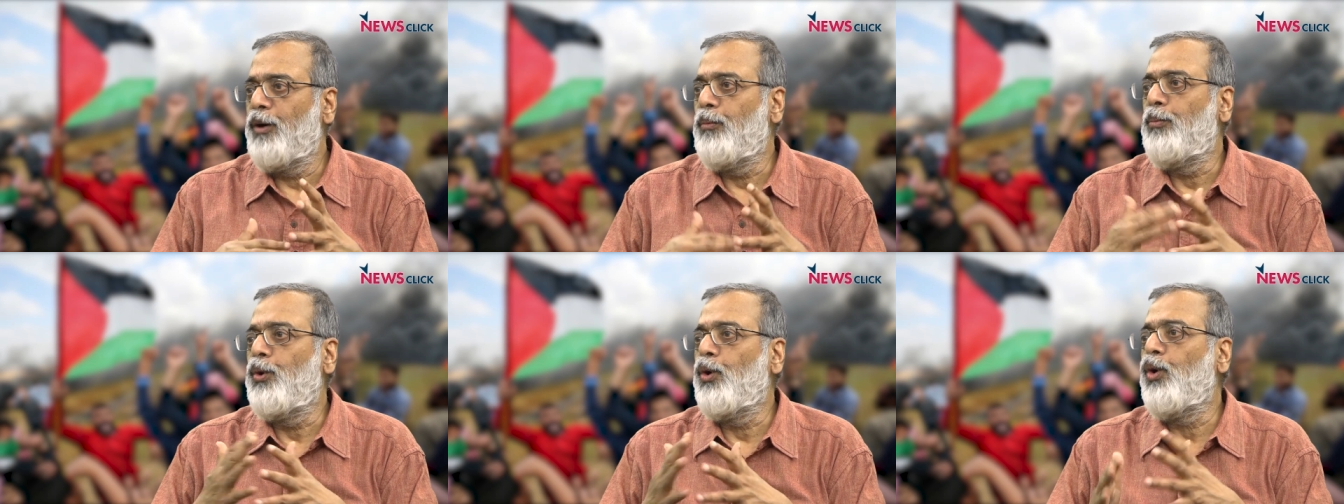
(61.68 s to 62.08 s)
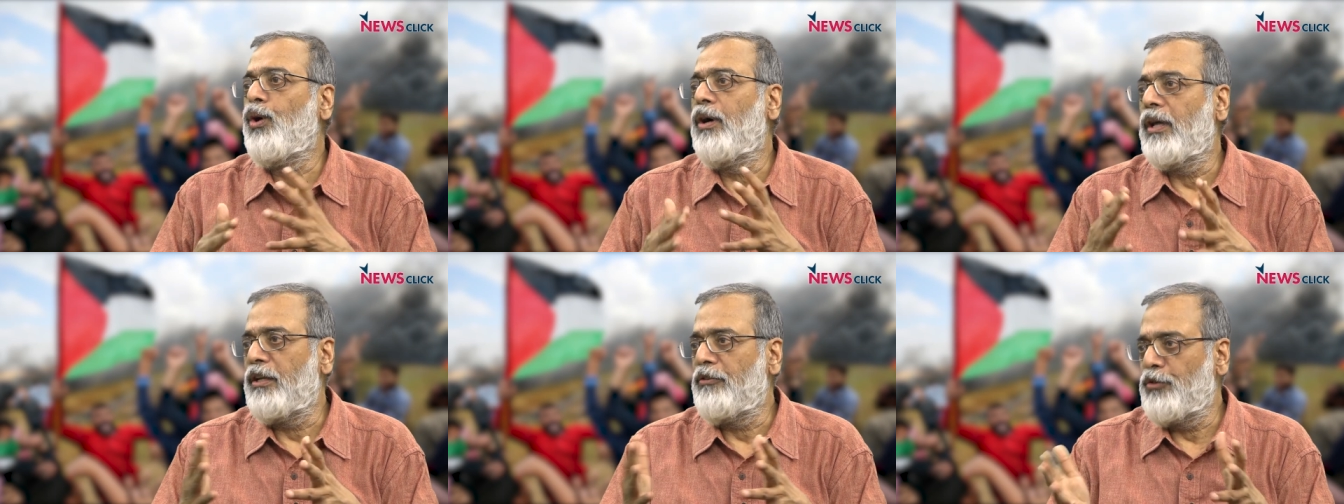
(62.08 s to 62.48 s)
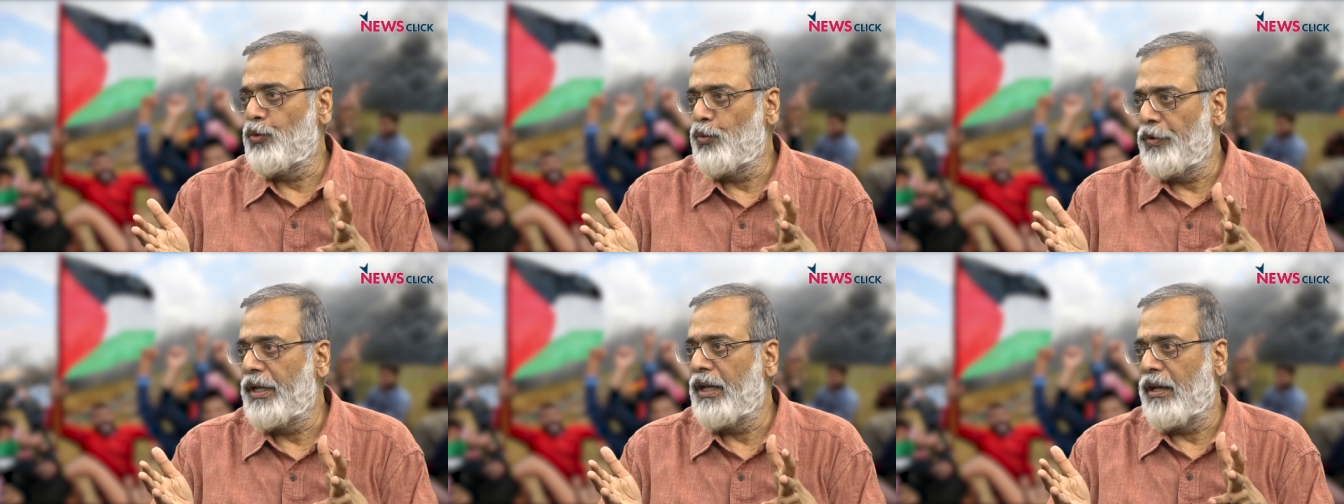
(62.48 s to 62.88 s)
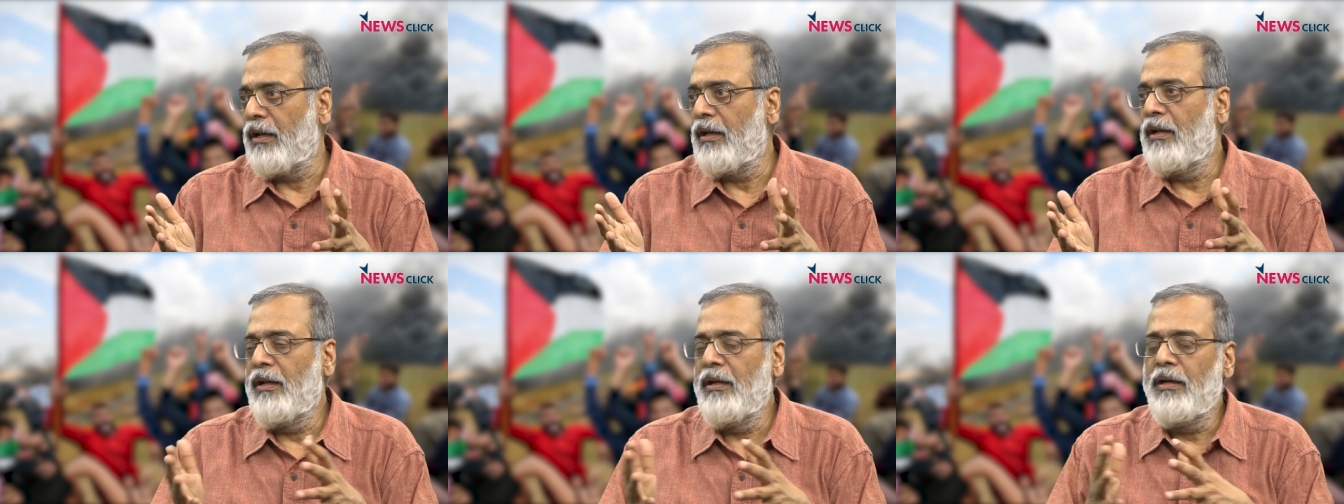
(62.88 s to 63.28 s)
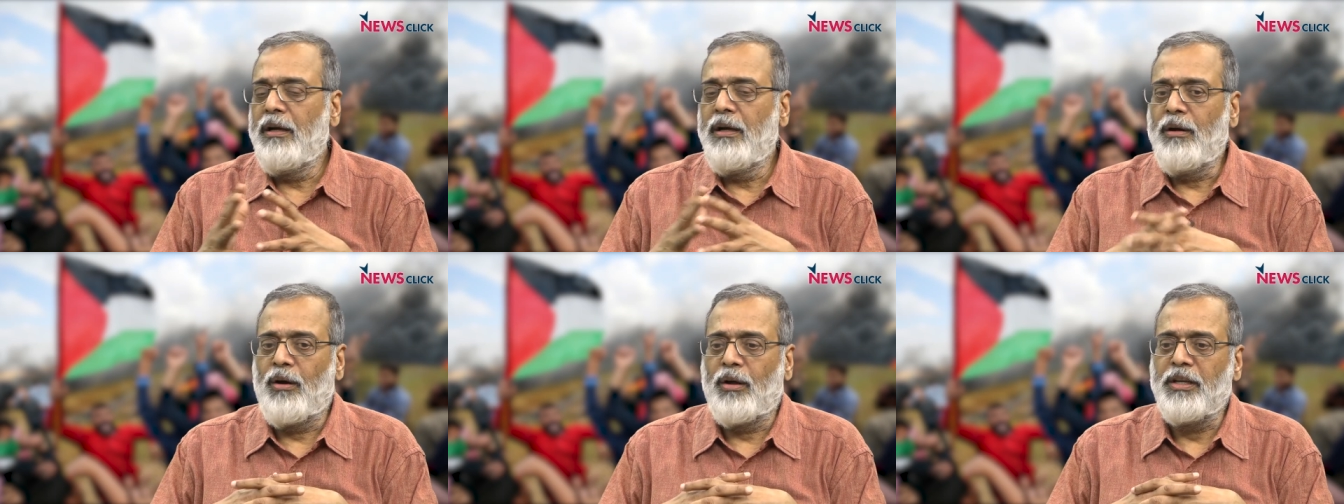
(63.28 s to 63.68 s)
a broker, if you will,
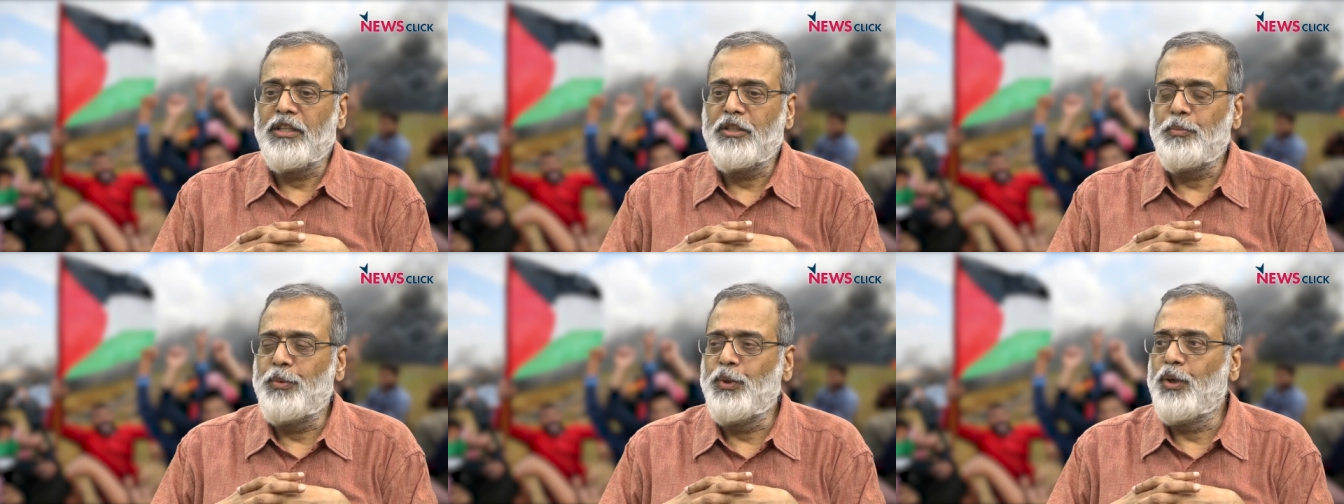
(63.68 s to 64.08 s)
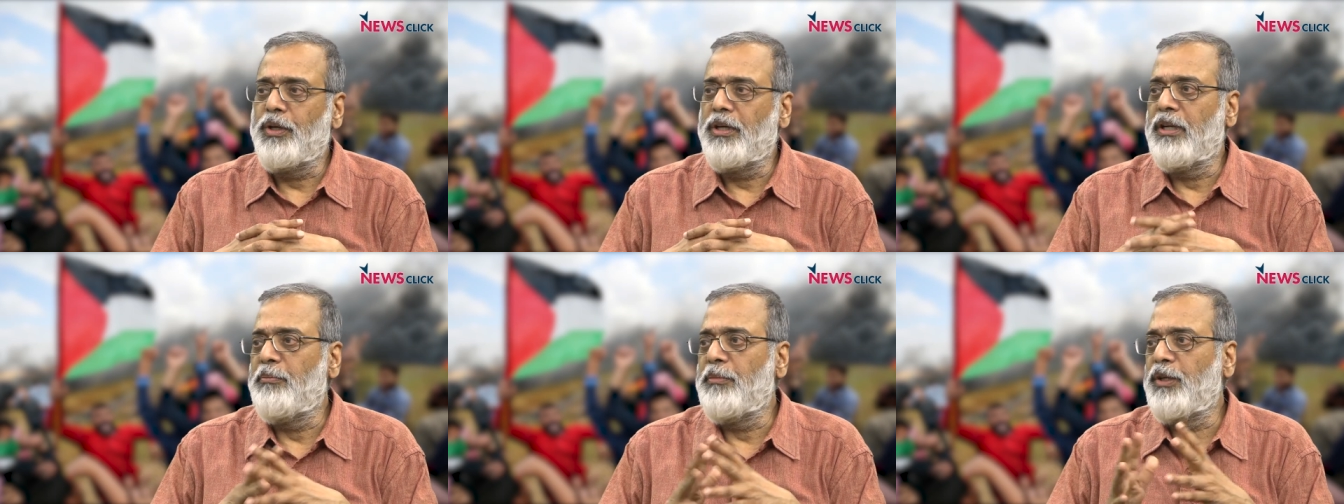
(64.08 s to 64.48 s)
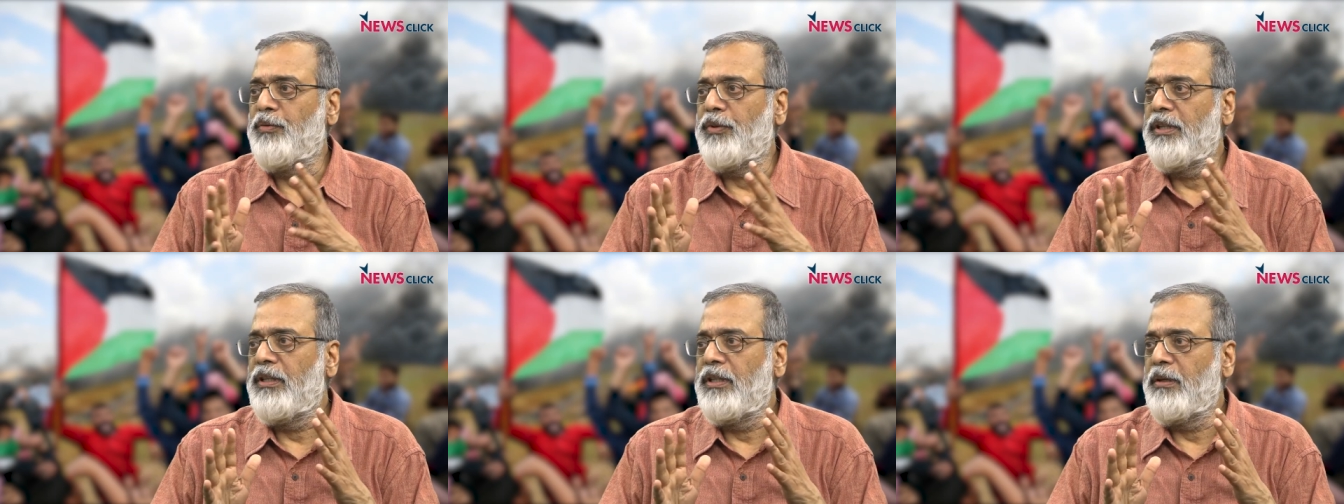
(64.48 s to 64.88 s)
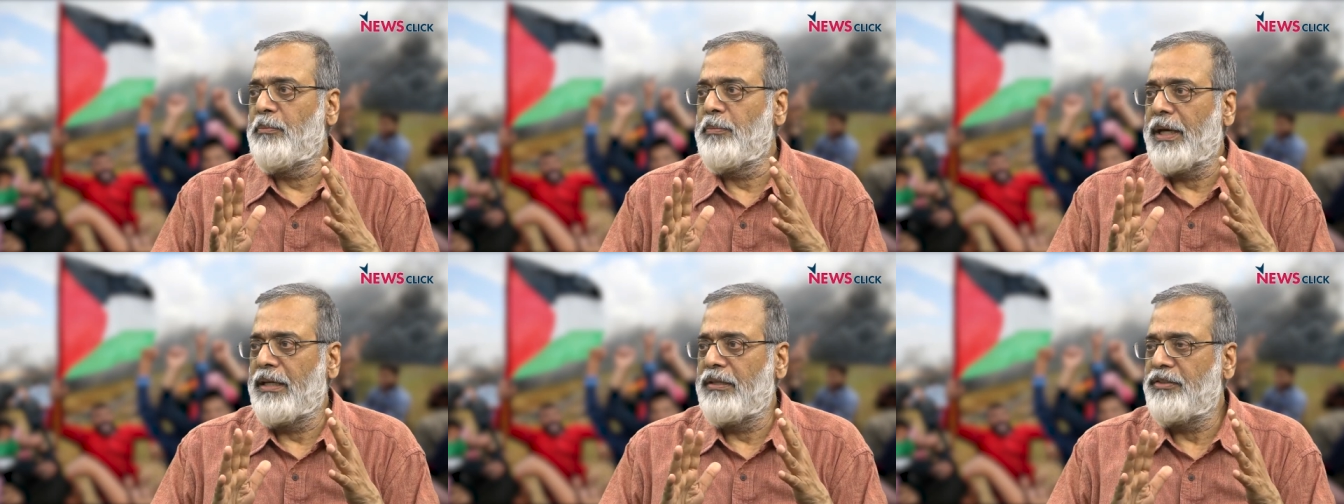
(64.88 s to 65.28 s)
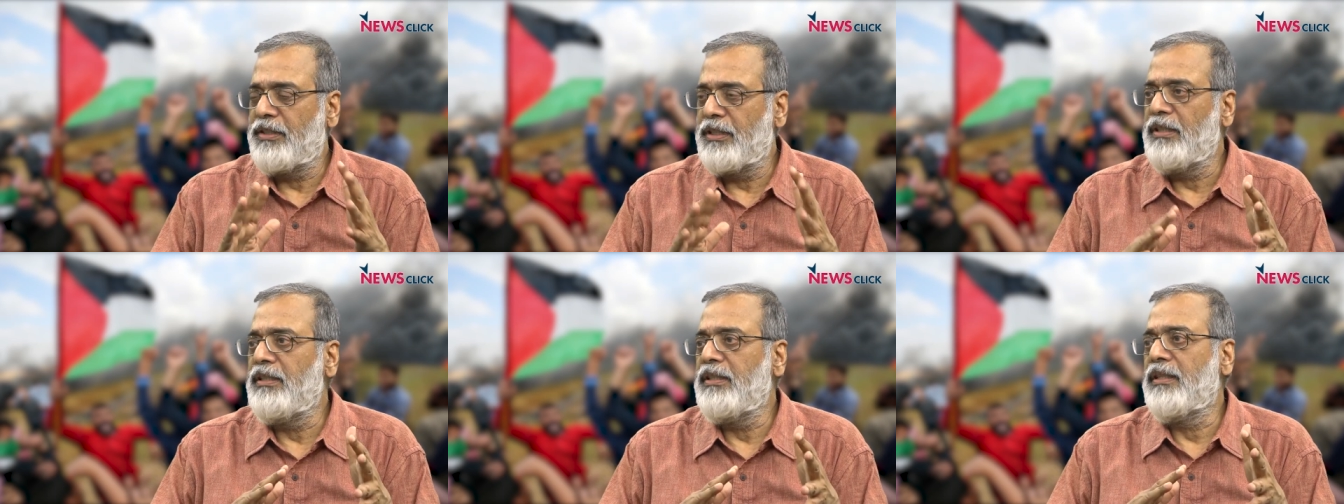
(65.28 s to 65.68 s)
honest broker between the
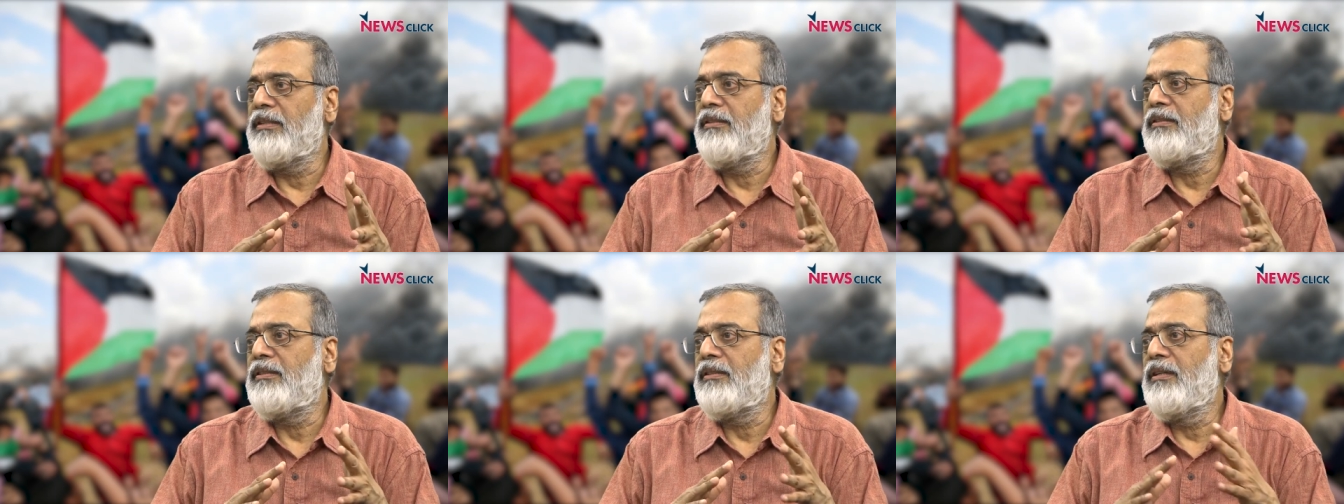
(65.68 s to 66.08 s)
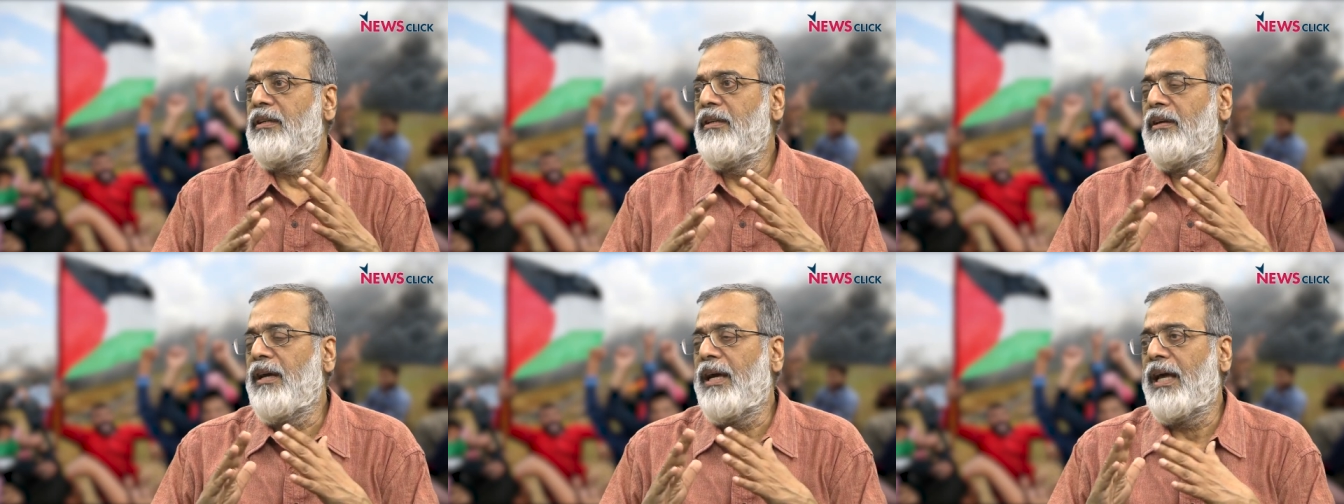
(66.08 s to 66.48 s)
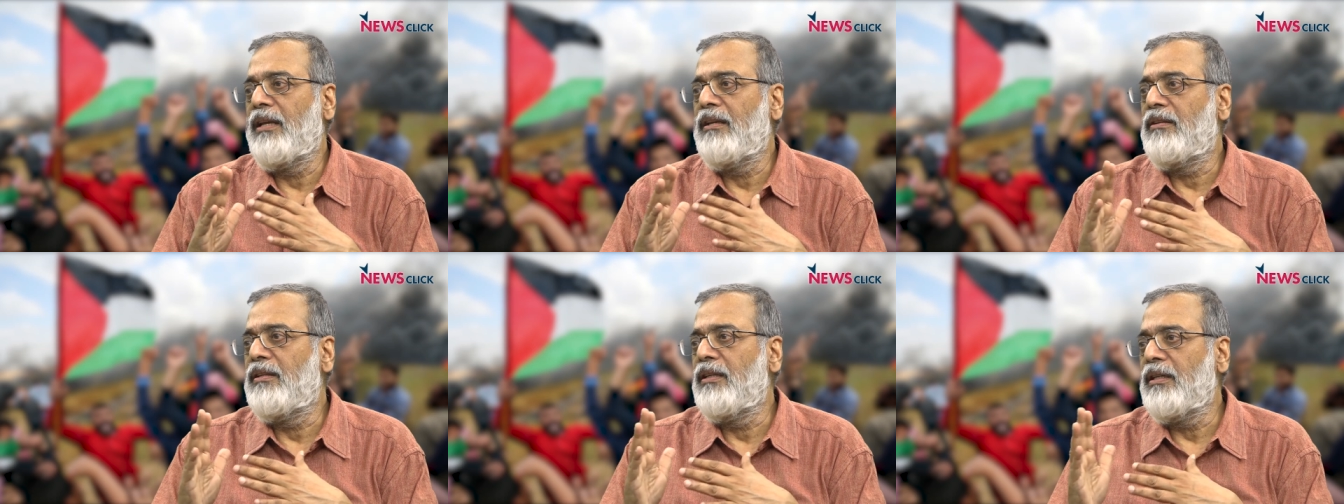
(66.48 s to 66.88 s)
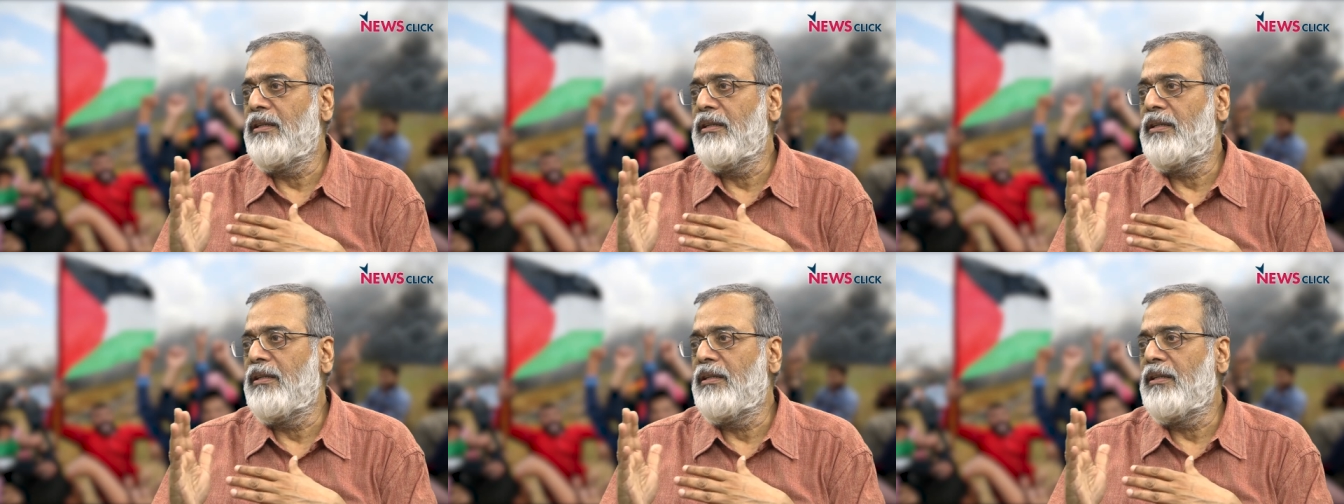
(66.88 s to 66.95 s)
Palestinians and